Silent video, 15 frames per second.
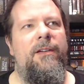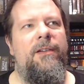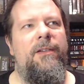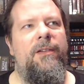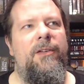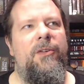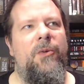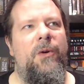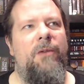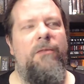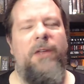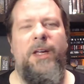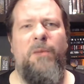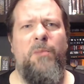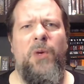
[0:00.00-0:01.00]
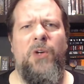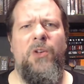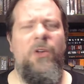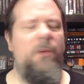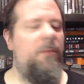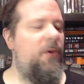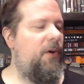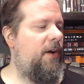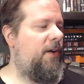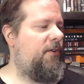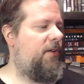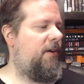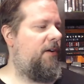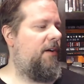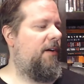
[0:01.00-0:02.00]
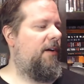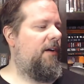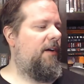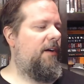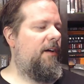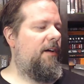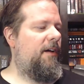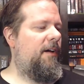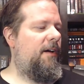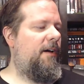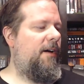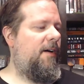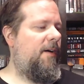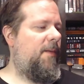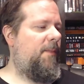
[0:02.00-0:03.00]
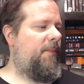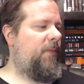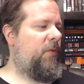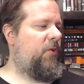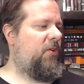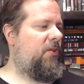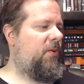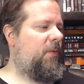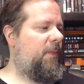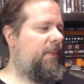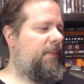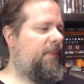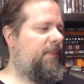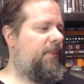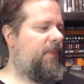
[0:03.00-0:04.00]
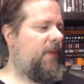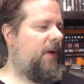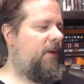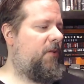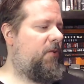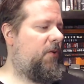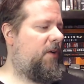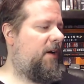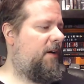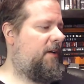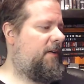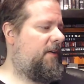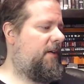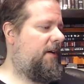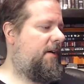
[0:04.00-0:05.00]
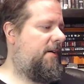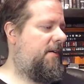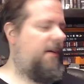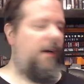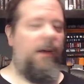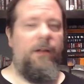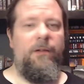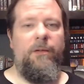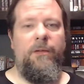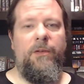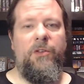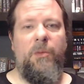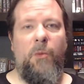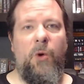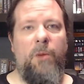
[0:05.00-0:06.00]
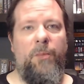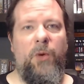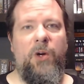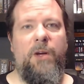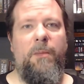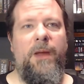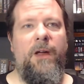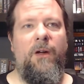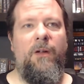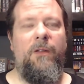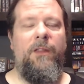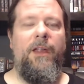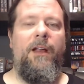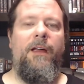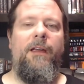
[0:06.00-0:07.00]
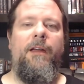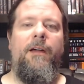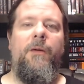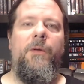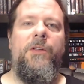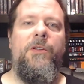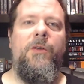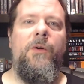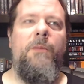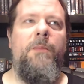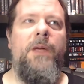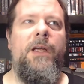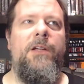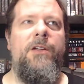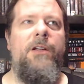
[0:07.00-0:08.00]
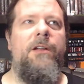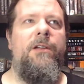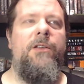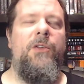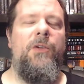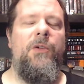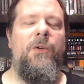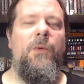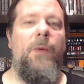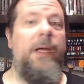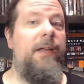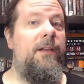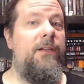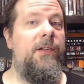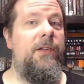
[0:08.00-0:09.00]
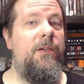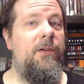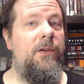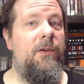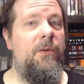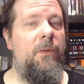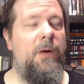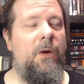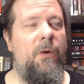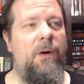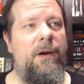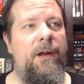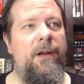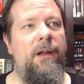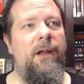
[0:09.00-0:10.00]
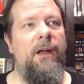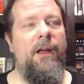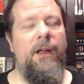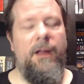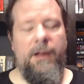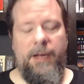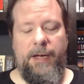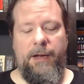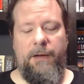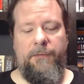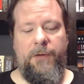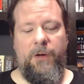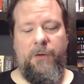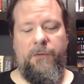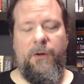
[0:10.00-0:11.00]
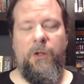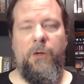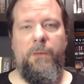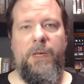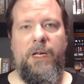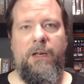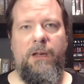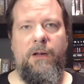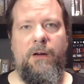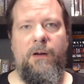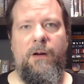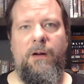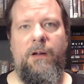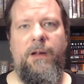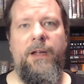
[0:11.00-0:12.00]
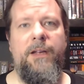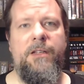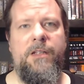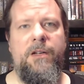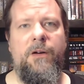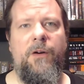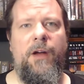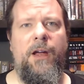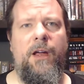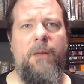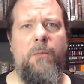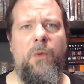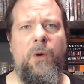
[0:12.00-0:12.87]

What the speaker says: sort of like BookTube tradition. So I also got some more book mail that I was too impatient to wait to record it. And if you follow me on Instagram or